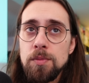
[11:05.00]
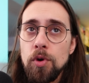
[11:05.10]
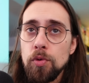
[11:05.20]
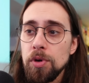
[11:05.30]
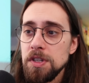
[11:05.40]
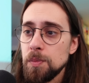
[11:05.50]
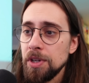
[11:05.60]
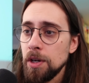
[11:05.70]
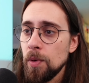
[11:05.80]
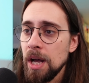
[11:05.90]
mode works
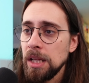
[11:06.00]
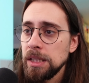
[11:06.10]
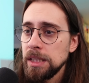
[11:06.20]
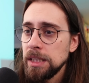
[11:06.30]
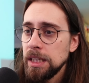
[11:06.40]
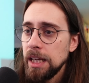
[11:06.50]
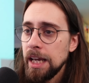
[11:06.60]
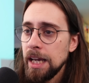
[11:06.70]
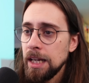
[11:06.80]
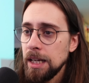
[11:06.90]
pretty well,
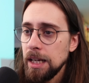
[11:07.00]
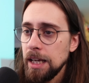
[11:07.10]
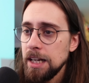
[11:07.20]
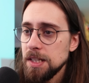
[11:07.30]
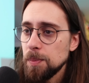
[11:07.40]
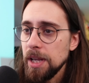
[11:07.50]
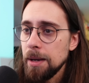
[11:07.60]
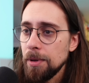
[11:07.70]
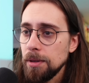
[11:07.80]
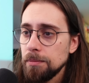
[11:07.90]
and it is
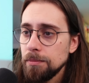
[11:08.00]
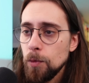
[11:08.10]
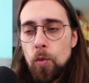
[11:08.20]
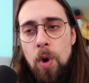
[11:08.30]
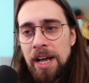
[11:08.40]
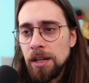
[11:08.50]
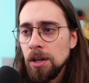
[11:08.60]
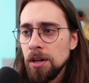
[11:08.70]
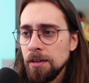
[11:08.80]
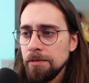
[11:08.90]
playable. Quite a
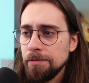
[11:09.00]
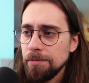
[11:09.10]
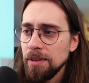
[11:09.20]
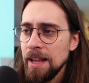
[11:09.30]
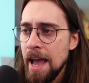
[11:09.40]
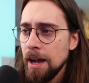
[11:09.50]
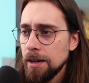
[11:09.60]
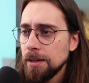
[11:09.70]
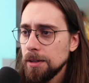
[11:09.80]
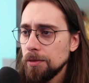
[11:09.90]
lot of lag,
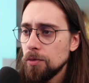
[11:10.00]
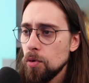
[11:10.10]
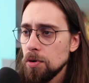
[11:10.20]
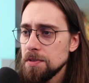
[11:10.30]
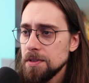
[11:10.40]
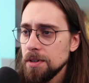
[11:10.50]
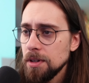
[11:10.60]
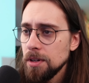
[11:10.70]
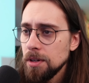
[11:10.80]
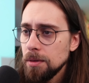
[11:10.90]
of course,
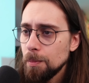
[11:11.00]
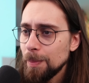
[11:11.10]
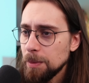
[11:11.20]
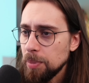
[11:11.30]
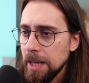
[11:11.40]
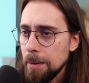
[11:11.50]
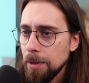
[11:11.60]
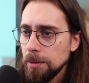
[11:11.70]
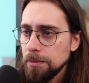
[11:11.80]
but playable.